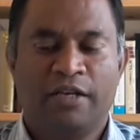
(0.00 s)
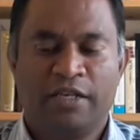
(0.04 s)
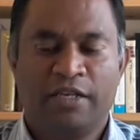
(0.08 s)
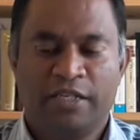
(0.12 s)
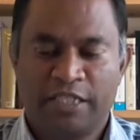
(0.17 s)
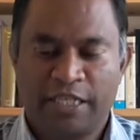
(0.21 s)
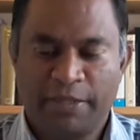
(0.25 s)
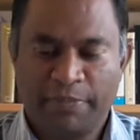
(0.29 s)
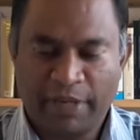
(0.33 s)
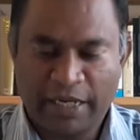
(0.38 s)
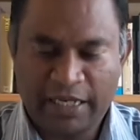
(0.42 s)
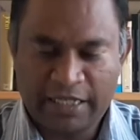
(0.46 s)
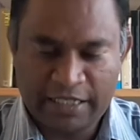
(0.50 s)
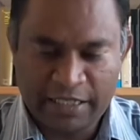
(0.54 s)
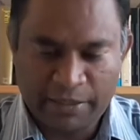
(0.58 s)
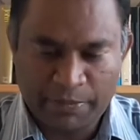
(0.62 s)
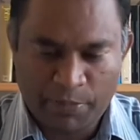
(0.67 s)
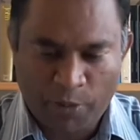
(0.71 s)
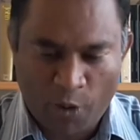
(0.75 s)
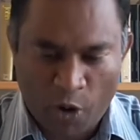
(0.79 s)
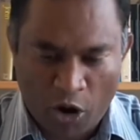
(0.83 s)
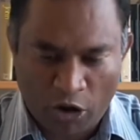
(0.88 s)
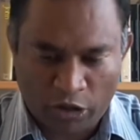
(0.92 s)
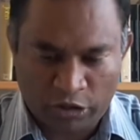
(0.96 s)
See, but it's
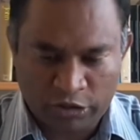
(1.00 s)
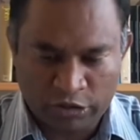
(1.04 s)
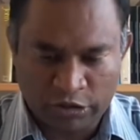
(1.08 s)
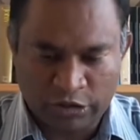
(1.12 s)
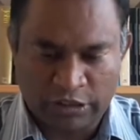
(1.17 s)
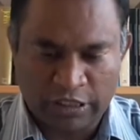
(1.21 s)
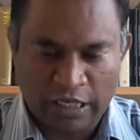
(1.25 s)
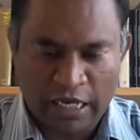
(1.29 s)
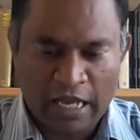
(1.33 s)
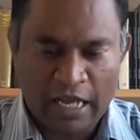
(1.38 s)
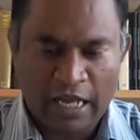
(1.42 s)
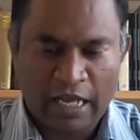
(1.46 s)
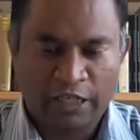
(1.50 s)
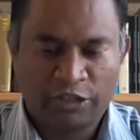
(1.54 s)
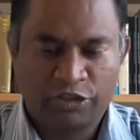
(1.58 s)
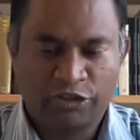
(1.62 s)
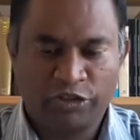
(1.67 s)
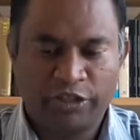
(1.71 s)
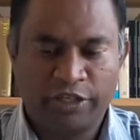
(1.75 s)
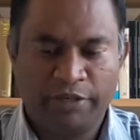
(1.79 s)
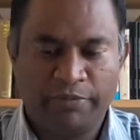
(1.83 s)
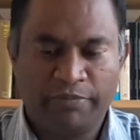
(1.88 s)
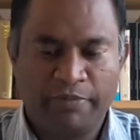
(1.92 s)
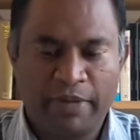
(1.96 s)
important
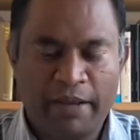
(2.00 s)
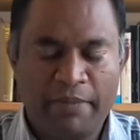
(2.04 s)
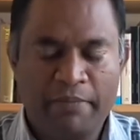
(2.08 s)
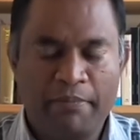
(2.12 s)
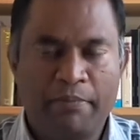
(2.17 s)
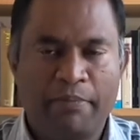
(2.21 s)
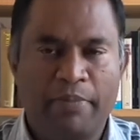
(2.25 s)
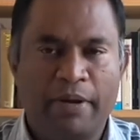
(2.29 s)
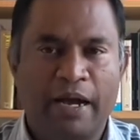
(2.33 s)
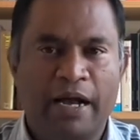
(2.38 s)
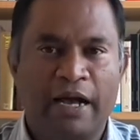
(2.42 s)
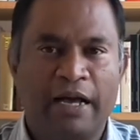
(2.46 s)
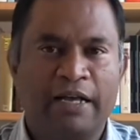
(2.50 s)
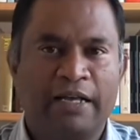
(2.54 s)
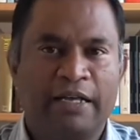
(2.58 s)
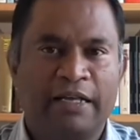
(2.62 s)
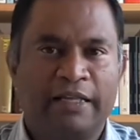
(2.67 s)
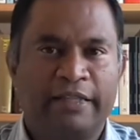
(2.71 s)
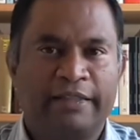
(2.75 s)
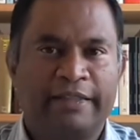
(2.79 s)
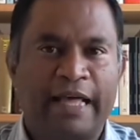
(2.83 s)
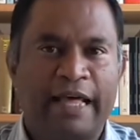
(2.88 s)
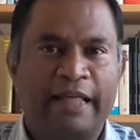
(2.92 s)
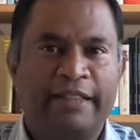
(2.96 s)
to remember
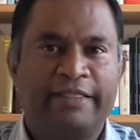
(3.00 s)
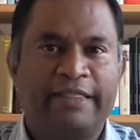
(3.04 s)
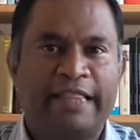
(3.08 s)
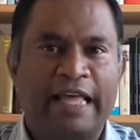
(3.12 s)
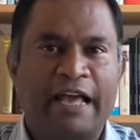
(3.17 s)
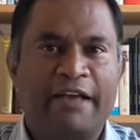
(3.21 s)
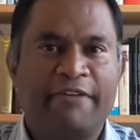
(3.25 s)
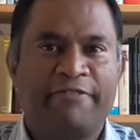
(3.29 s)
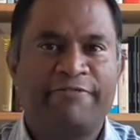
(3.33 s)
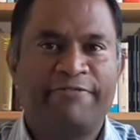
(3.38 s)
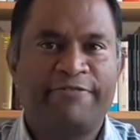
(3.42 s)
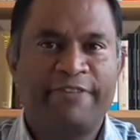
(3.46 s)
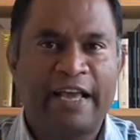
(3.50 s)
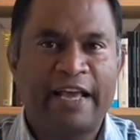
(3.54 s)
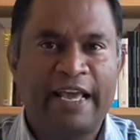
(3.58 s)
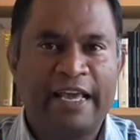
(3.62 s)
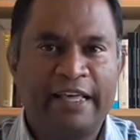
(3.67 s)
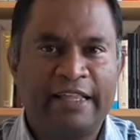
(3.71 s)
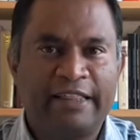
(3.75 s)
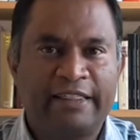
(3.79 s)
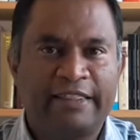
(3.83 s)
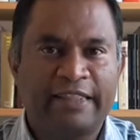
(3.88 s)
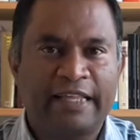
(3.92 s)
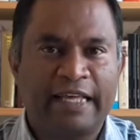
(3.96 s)
that their
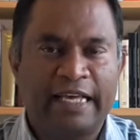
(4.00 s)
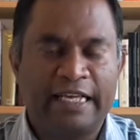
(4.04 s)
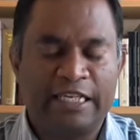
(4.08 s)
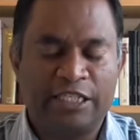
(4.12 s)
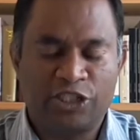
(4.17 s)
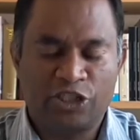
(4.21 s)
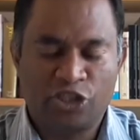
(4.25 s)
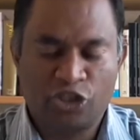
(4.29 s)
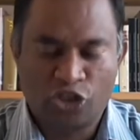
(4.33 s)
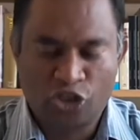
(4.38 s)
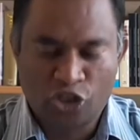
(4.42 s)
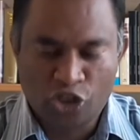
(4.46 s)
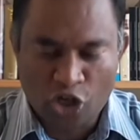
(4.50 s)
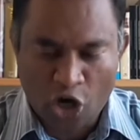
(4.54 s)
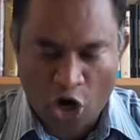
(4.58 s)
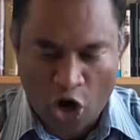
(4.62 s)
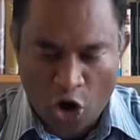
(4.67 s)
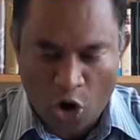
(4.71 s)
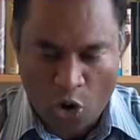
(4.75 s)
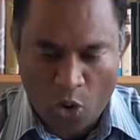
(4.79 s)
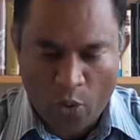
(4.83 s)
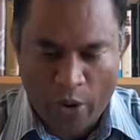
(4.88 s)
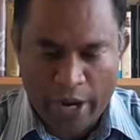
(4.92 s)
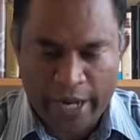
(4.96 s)
faith is
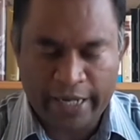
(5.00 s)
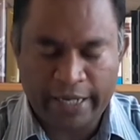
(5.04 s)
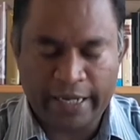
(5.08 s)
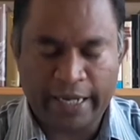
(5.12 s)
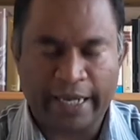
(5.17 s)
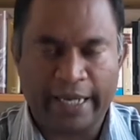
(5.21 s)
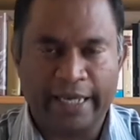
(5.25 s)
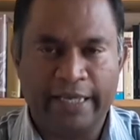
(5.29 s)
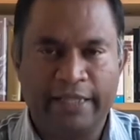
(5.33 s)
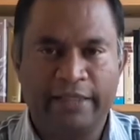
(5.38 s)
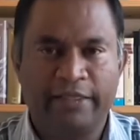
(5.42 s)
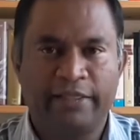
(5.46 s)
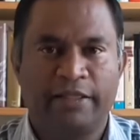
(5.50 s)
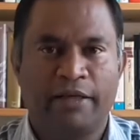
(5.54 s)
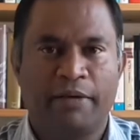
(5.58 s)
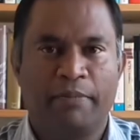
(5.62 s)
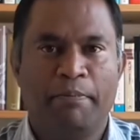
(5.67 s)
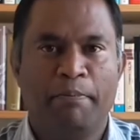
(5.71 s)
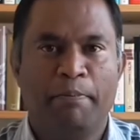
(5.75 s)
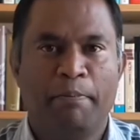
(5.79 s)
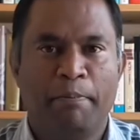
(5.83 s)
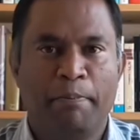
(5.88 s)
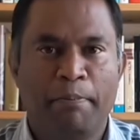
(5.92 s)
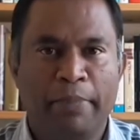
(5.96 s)
growing in the
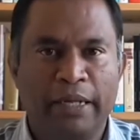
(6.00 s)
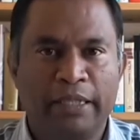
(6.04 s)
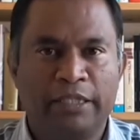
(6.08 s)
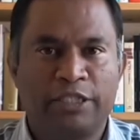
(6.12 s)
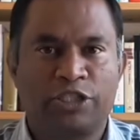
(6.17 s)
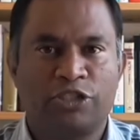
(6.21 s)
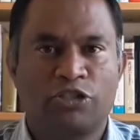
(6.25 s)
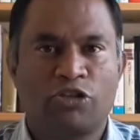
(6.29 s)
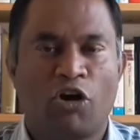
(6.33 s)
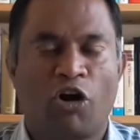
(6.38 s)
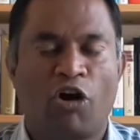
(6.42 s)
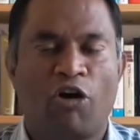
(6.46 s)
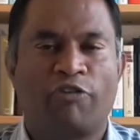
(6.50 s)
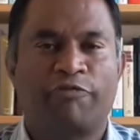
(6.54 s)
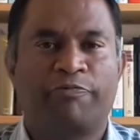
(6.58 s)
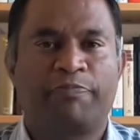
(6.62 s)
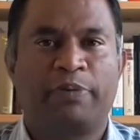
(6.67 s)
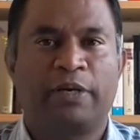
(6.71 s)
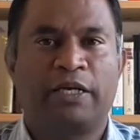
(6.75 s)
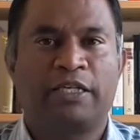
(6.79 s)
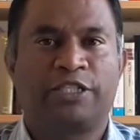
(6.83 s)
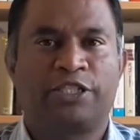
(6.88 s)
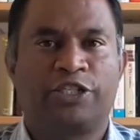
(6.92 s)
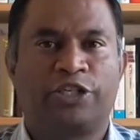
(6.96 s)
midst of
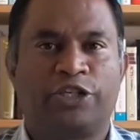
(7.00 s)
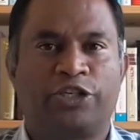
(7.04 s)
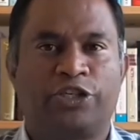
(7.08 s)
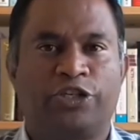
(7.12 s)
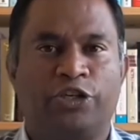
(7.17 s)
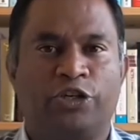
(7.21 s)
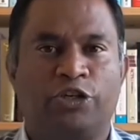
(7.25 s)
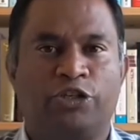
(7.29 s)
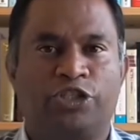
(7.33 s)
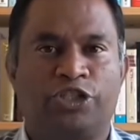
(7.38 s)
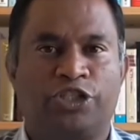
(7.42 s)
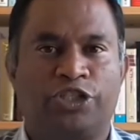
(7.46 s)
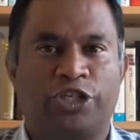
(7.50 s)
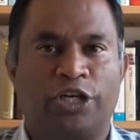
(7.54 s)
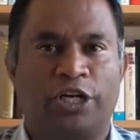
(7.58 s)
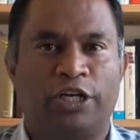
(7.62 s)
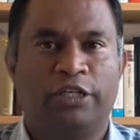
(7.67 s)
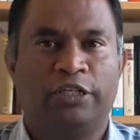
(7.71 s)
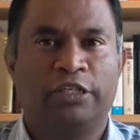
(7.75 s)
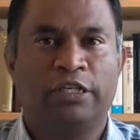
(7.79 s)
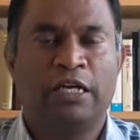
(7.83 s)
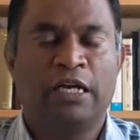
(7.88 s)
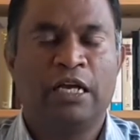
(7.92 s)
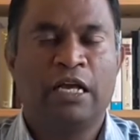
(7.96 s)

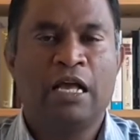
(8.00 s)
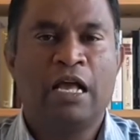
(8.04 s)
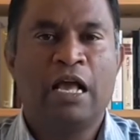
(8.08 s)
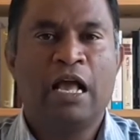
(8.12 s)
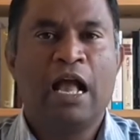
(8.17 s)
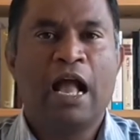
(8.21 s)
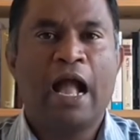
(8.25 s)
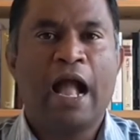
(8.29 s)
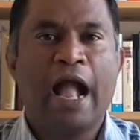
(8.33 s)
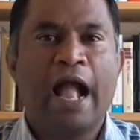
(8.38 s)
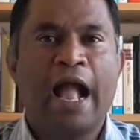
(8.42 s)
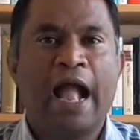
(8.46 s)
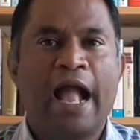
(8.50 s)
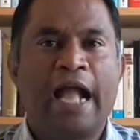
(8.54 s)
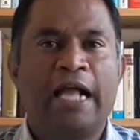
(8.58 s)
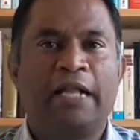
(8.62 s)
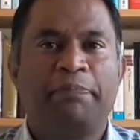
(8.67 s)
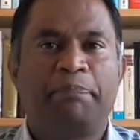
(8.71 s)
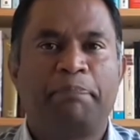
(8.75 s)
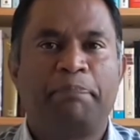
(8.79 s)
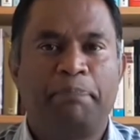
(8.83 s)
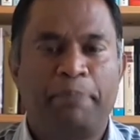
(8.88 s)
persecution and